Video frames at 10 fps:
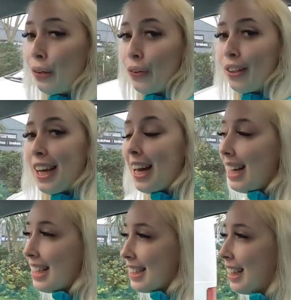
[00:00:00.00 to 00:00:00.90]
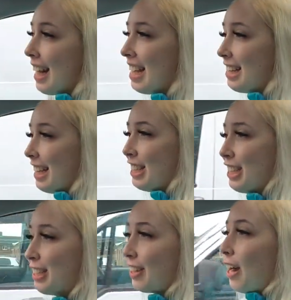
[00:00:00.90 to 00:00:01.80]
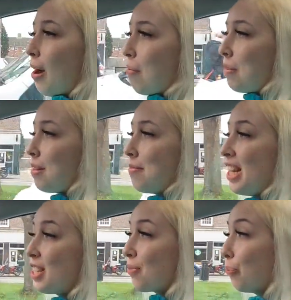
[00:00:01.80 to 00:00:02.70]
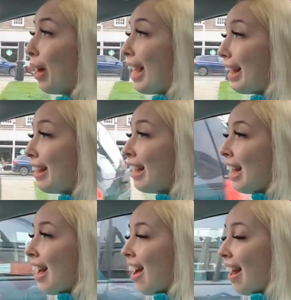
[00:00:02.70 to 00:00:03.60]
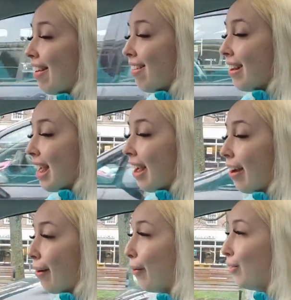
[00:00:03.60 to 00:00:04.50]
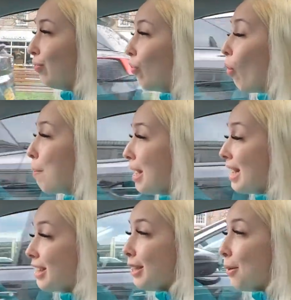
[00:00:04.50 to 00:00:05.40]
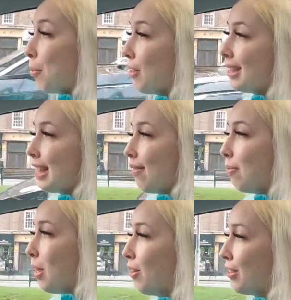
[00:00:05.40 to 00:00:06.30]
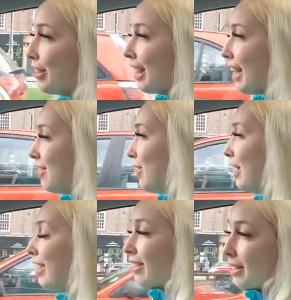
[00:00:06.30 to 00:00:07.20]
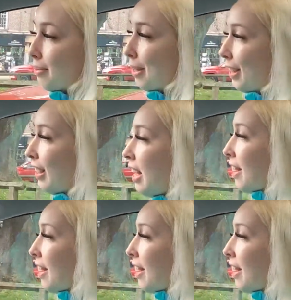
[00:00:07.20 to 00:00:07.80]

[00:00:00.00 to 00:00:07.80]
Order is collected, just a couple of minutes wait and now 4 minutes 0.7 miles to get to the customer